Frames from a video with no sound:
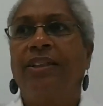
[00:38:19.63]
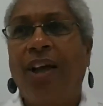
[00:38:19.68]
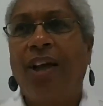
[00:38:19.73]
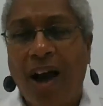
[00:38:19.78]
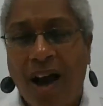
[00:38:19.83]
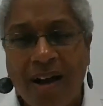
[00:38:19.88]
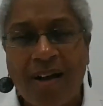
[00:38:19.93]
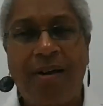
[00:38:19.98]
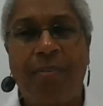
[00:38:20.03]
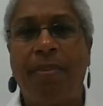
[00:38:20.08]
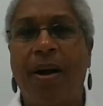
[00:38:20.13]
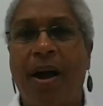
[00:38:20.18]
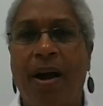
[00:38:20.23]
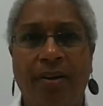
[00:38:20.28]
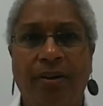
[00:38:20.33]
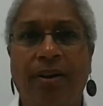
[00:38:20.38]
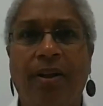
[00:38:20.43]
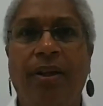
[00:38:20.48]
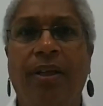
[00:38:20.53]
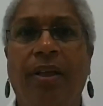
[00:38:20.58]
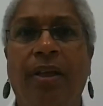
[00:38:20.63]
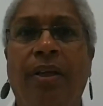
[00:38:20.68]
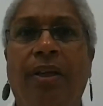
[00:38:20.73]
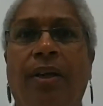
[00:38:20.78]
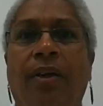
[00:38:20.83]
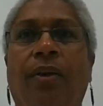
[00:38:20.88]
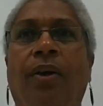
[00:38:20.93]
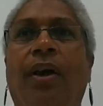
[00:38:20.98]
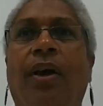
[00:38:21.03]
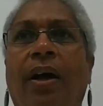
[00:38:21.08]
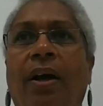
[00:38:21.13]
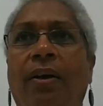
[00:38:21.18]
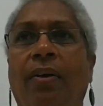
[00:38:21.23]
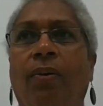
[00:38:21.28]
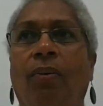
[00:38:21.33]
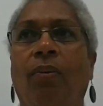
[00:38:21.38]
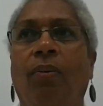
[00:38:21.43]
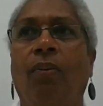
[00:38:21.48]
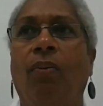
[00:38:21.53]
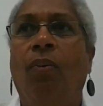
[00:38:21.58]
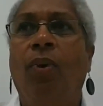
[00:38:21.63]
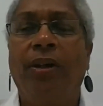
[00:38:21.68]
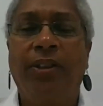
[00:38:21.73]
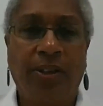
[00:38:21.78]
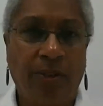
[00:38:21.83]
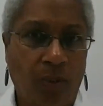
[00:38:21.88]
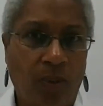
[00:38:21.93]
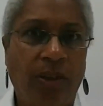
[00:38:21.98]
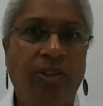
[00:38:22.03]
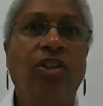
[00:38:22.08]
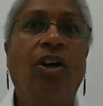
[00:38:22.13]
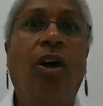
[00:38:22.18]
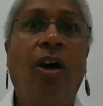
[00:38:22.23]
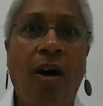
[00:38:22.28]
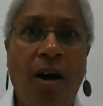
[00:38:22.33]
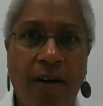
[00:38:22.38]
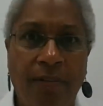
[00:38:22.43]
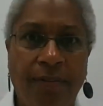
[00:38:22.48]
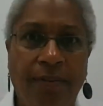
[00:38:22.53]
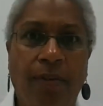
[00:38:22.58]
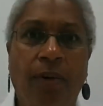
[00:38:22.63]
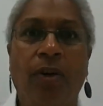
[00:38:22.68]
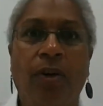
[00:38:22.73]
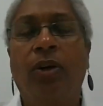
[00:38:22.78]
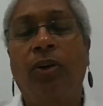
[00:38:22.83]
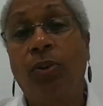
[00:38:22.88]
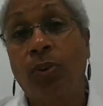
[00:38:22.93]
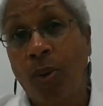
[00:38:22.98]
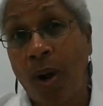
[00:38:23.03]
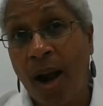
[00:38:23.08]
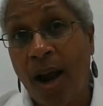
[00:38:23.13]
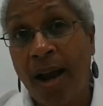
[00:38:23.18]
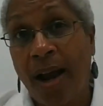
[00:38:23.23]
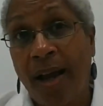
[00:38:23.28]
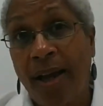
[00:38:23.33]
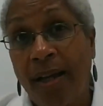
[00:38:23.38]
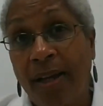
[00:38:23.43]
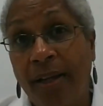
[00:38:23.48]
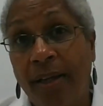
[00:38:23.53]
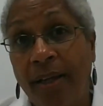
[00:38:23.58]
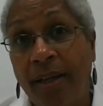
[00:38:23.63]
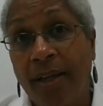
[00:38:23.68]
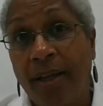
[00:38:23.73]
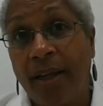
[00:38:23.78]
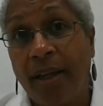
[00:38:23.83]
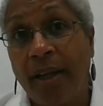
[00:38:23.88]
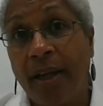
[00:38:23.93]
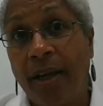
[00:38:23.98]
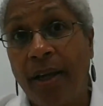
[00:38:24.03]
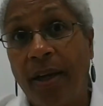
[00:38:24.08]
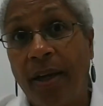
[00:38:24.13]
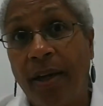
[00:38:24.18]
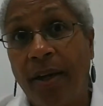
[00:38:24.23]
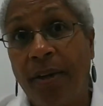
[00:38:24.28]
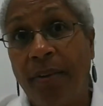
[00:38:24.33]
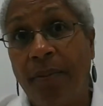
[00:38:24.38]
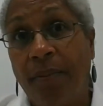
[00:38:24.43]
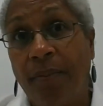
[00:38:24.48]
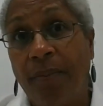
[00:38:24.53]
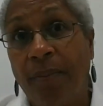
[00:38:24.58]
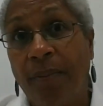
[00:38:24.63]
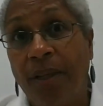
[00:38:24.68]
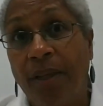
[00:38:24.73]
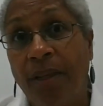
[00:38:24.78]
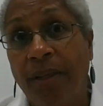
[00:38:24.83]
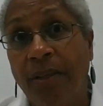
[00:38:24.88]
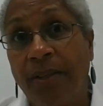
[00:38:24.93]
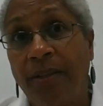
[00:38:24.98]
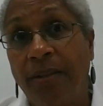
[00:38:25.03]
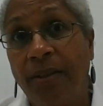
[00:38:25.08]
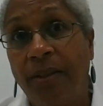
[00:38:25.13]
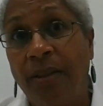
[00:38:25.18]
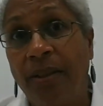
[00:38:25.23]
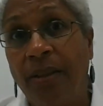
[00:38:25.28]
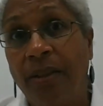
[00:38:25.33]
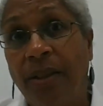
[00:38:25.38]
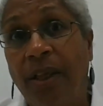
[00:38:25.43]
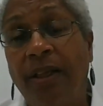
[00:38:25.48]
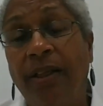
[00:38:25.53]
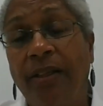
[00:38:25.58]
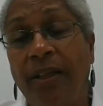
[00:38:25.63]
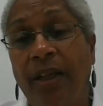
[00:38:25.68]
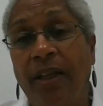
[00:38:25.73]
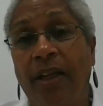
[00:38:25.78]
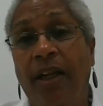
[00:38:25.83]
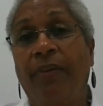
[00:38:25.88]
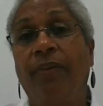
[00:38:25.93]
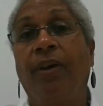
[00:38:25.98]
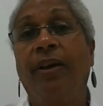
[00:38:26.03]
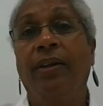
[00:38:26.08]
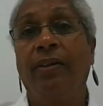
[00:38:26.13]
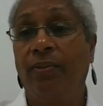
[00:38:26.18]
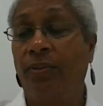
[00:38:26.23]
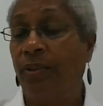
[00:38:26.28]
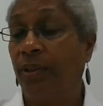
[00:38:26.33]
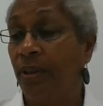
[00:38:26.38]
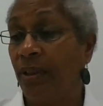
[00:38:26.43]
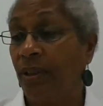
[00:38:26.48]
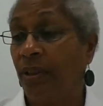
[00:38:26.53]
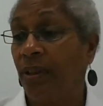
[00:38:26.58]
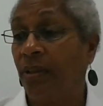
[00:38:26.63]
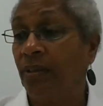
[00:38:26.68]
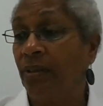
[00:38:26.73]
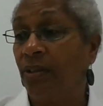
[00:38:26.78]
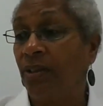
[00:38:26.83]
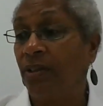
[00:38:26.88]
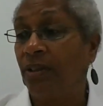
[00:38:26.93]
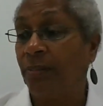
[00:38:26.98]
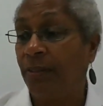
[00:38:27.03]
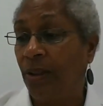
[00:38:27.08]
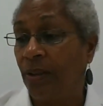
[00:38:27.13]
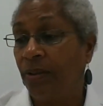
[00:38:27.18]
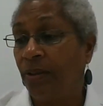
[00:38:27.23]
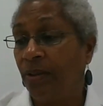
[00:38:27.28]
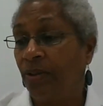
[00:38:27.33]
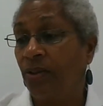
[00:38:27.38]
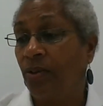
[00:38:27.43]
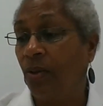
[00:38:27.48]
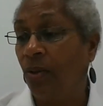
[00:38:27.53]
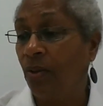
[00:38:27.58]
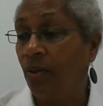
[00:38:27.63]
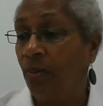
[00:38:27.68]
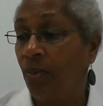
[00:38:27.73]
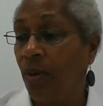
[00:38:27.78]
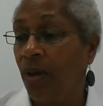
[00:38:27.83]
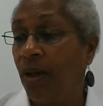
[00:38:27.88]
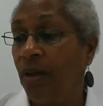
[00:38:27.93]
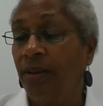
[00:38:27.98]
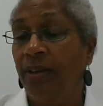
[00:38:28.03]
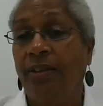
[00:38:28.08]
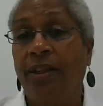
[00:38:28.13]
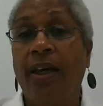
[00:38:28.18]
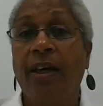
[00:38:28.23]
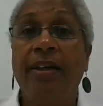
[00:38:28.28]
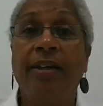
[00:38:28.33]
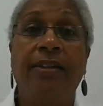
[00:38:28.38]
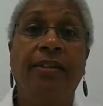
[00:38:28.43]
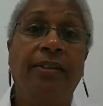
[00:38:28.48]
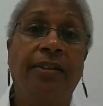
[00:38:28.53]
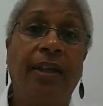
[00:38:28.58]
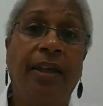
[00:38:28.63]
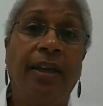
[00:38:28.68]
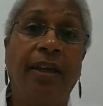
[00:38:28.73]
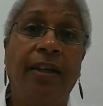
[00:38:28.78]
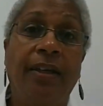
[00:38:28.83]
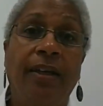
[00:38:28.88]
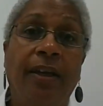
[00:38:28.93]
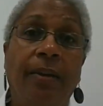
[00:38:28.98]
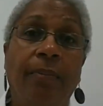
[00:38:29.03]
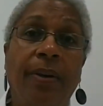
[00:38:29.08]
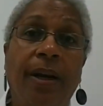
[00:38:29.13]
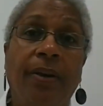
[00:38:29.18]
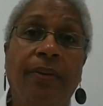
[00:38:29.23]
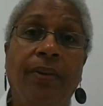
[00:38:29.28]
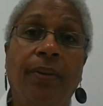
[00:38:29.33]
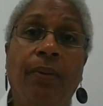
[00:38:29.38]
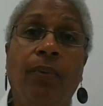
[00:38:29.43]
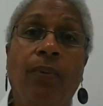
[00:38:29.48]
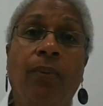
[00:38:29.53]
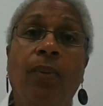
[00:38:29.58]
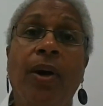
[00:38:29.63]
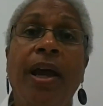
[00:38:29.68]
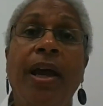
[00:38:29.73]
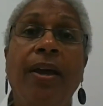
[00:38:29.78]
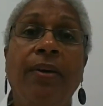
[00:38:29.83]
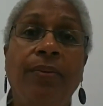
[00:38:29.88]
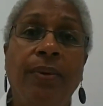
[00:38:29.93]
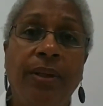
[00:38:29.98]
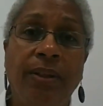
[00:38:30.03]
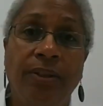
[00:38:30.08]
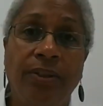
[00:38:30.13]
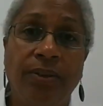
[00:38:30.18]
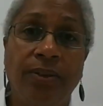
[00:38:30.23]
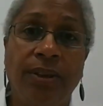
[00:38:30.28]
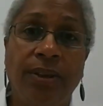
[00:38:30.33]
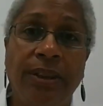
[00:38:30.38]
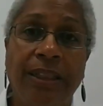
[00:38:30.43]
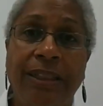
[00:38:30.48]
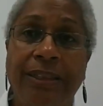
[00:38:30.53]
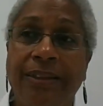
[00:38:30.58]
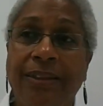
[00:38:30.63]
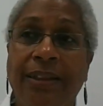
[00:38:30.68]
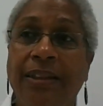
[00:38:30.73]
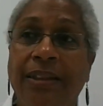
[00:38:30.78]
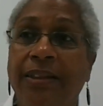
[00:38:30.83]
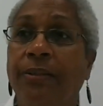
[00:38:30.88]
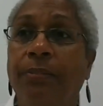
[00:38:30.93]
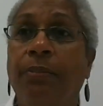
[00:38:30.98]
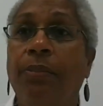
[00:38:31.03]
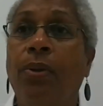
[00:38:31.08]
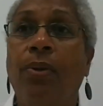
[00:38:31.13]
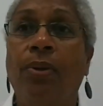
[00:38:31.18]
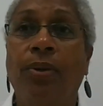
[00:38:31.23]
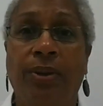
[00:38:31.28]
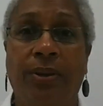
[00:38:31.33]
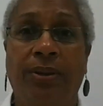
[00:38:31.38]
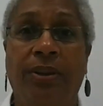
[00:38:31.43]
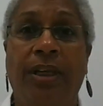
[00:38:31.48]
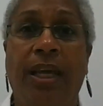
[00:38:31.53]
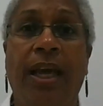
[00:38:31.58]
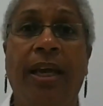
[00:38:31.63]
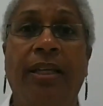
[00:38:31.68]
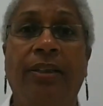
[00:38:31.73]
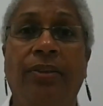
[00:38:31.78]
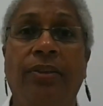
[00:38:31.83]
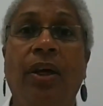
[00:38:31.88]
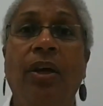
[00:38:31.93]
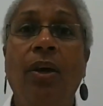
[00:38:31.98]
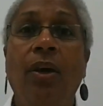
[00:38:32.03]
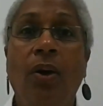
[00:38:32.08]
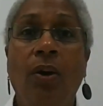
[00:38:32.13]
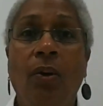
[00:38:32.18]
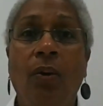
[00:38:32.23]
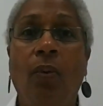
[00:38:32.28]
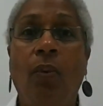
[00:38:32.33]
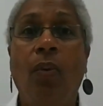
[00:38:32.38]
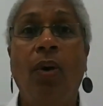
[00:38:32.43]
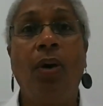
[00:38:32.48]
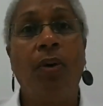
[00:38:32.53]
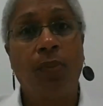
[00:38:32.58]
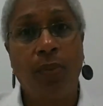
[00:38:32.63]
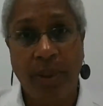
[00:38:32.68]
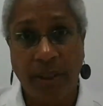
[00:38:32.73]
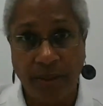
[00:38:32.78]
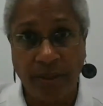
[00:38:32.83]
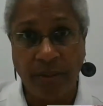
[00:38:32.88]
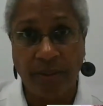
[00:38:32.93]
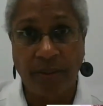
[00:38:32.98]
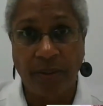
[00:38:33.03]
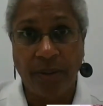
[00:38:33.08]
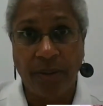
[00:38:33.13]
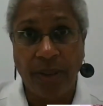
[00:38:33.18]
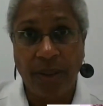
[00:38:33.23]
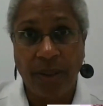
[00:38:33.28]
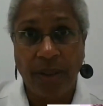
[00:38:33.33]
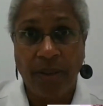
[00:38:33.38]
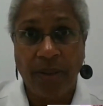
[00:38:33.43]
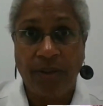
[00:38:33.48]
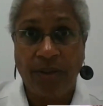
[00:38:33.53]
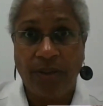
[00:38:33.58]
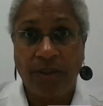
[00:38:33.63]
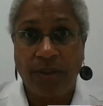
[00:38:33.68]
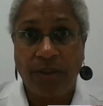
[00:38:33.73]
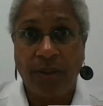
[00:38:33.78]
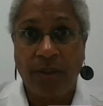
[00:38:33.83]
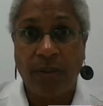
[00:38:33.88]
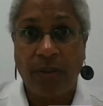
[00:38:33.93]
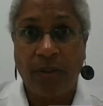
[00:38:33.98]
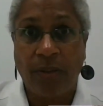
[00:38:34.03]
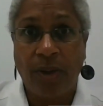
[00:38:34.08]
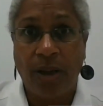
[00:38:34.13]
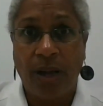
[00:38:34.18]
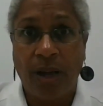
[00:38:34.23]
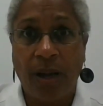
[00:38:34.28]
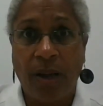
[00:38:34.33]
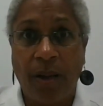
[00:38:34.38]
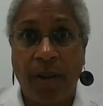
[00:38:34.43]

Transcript: talk about what's off or awry is, and I want to really underscore what Saida said about the way we do it is as important as what we do. So